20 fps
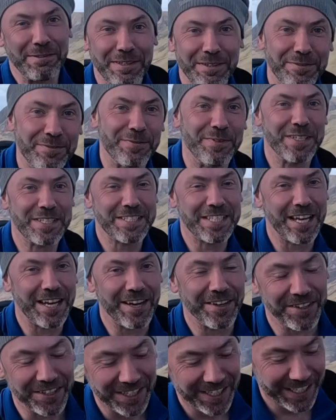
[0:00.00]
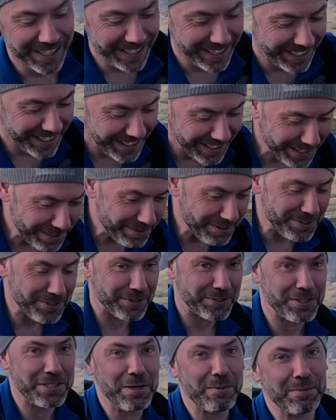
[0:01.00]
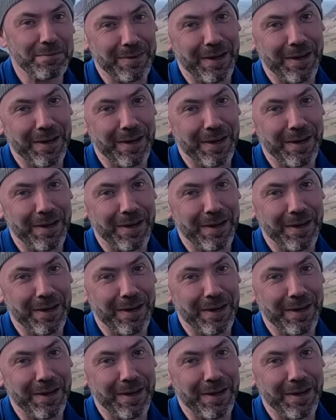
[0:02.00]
it from the tarn, which took a couple of